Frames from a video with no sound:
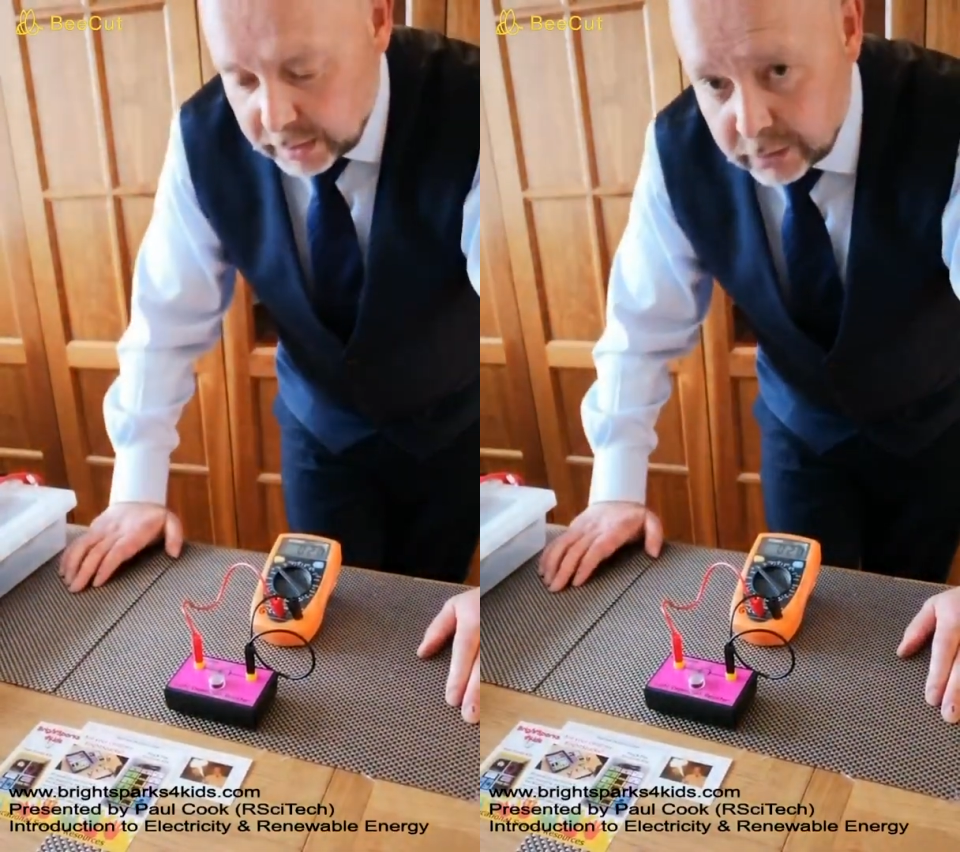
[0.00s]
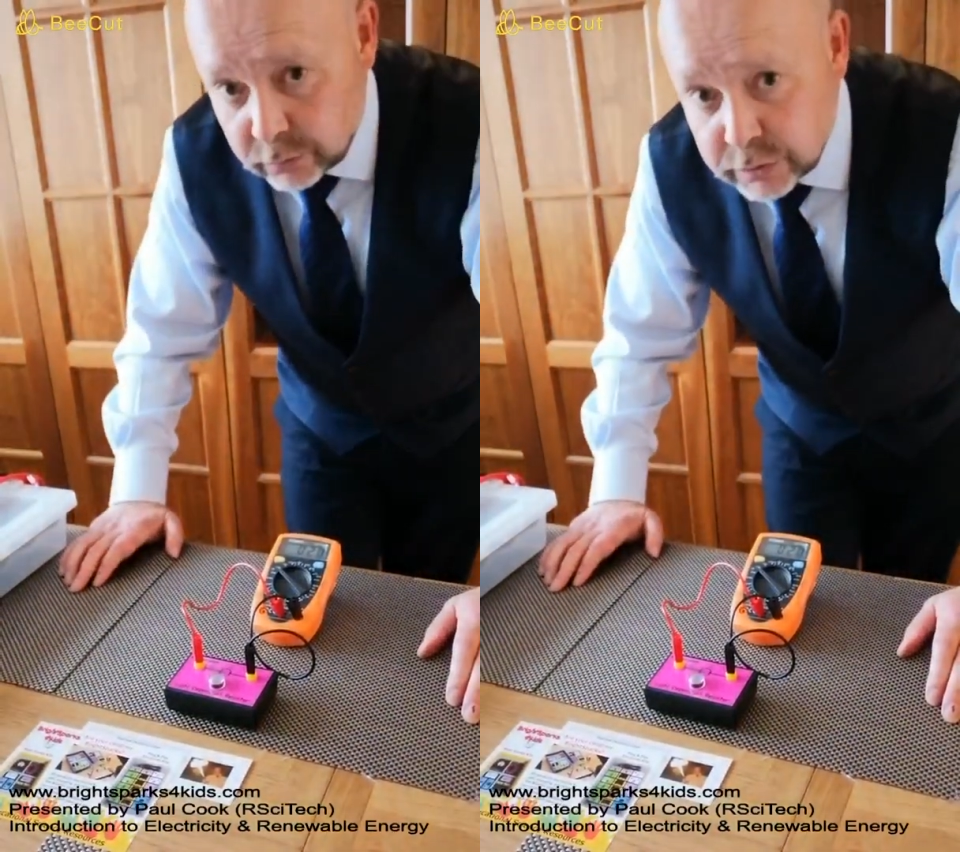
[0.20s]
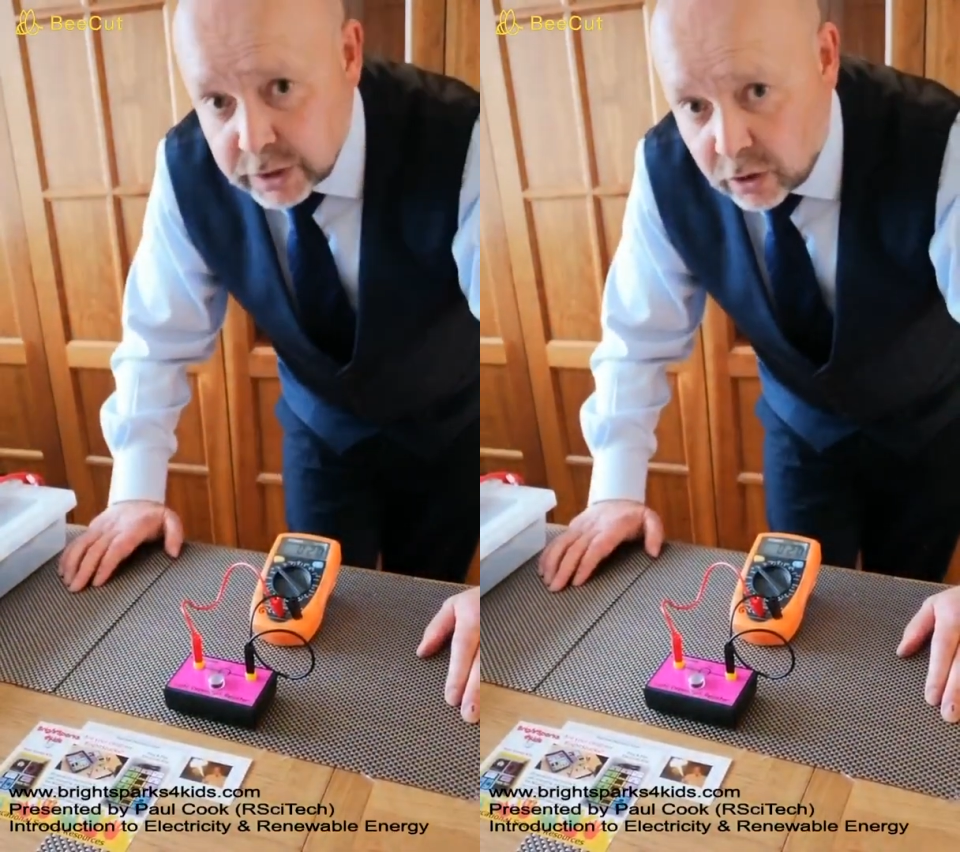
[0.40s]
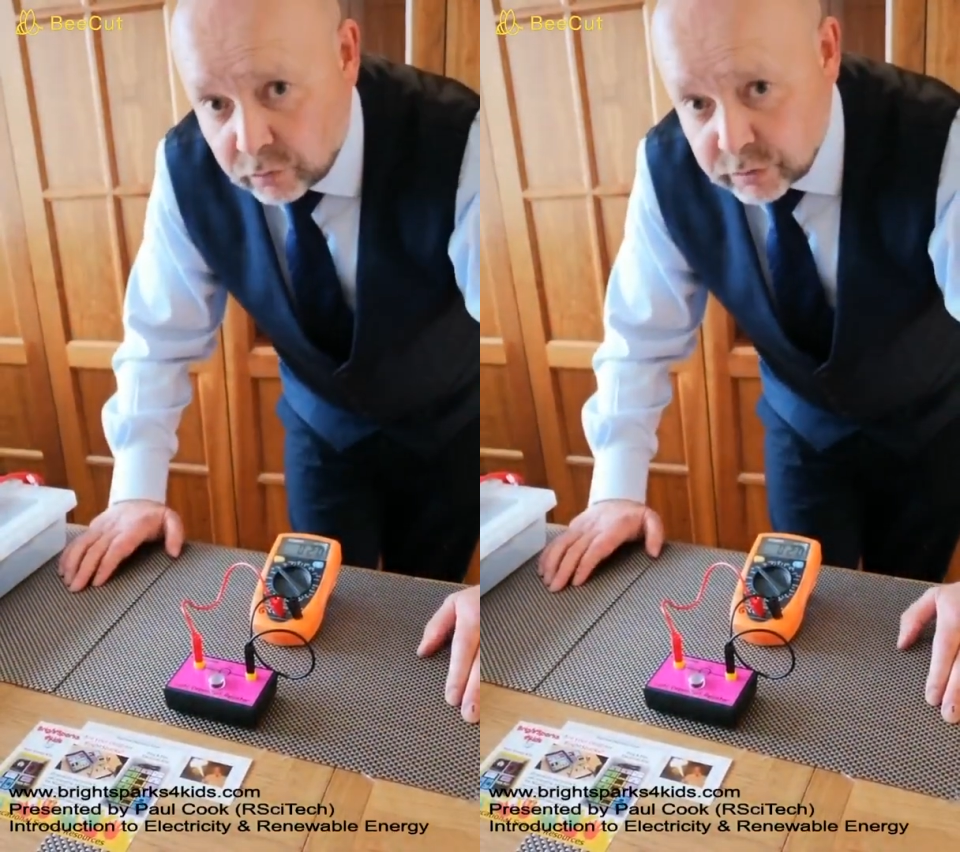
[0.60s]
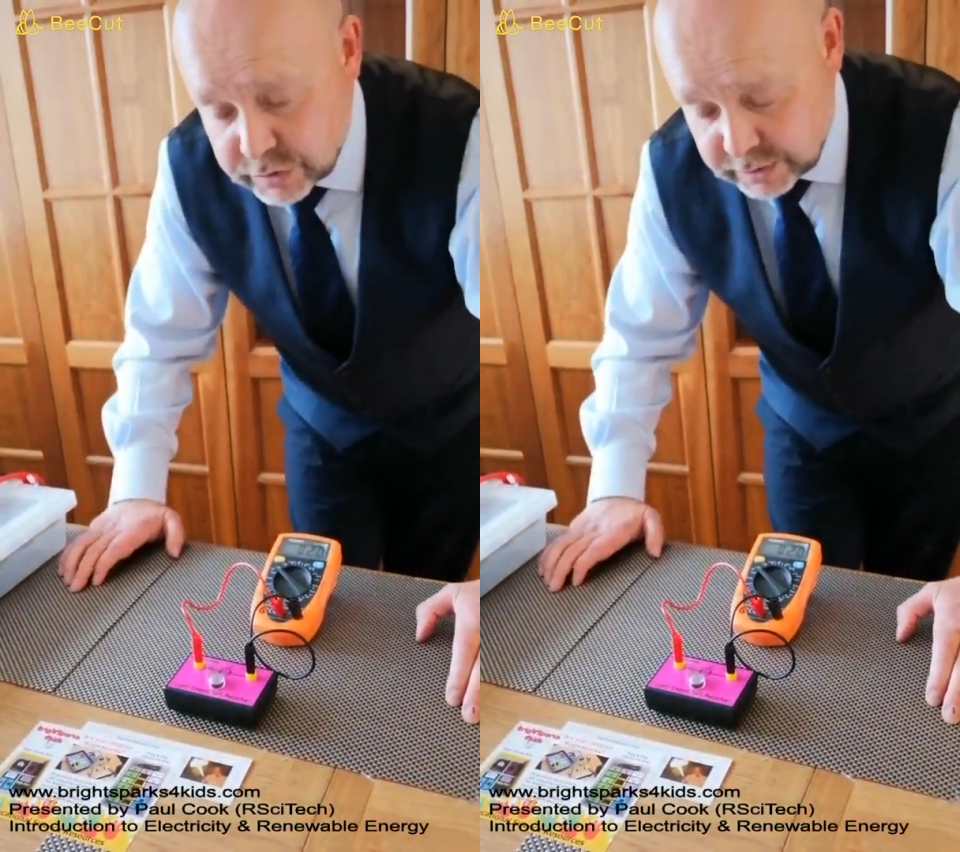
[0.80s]

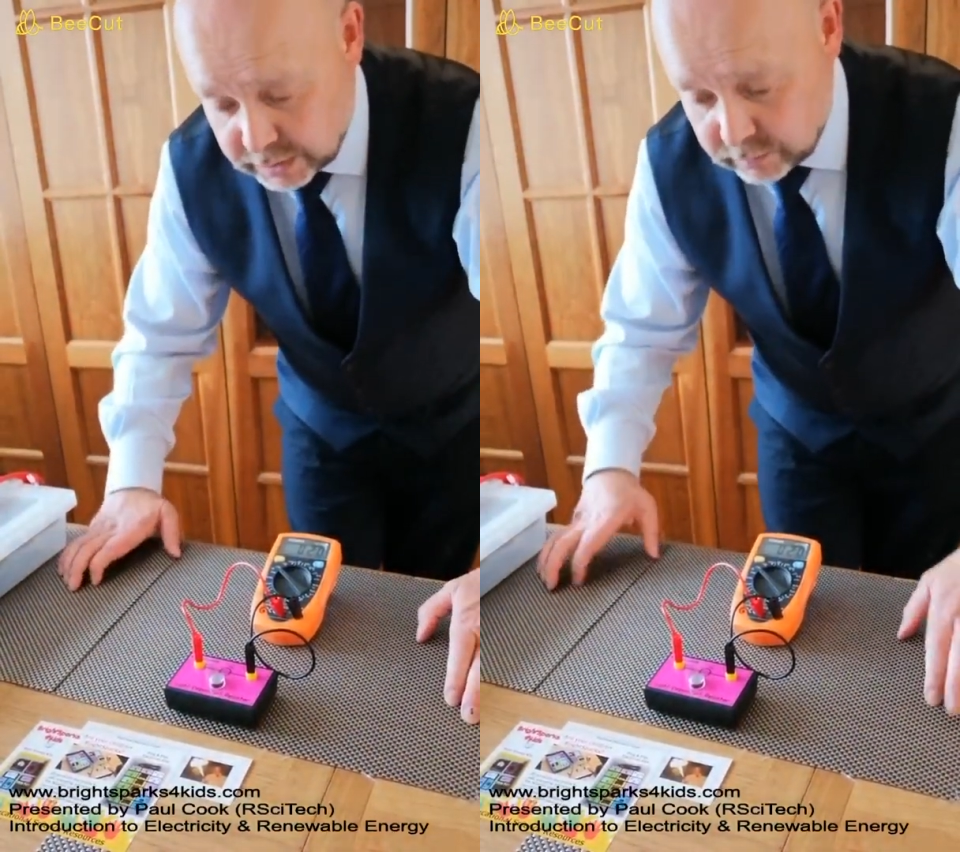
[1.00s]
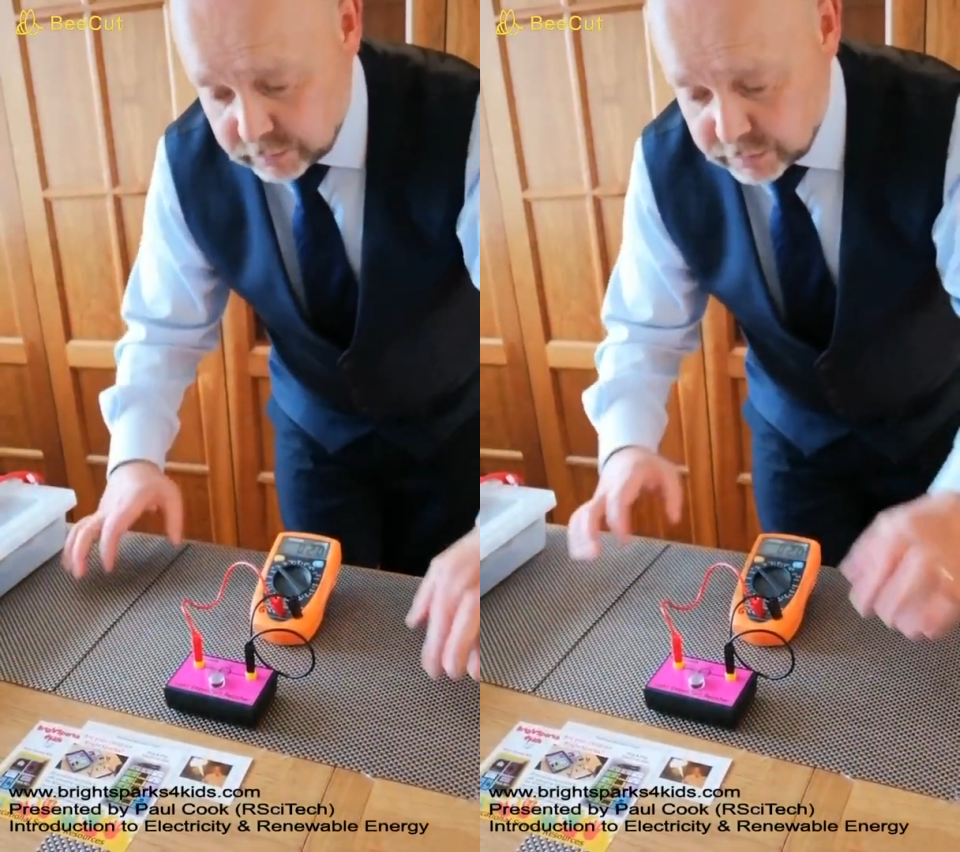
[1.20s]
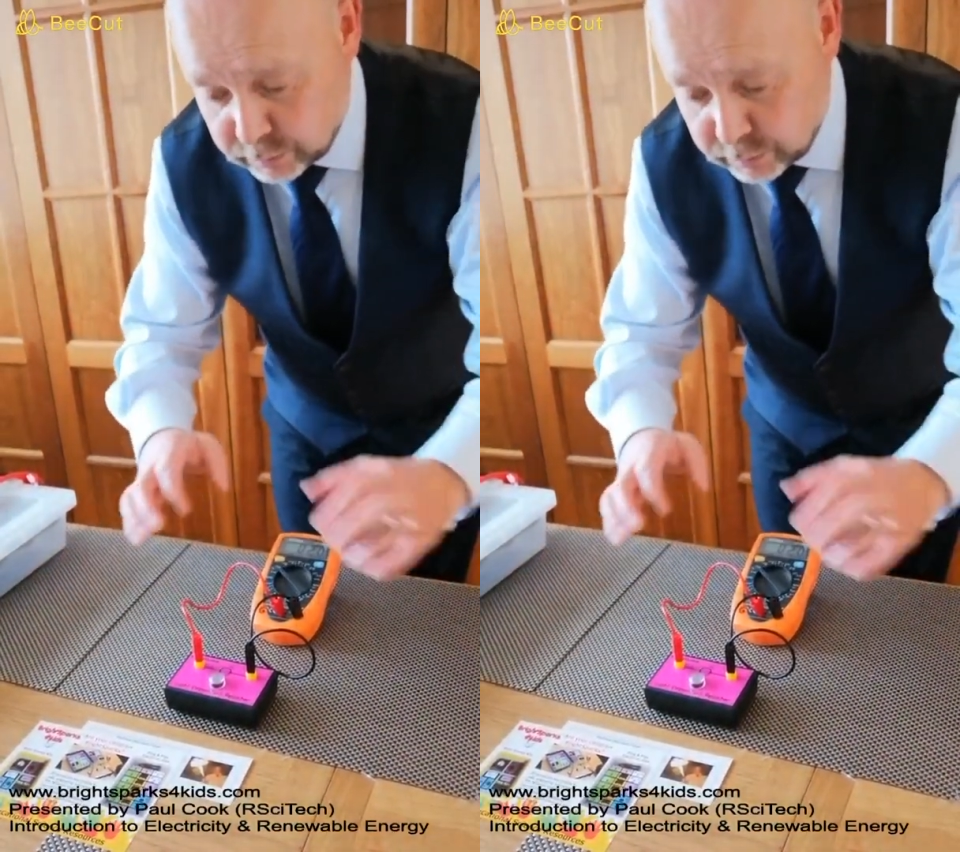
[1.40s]
LDR receives,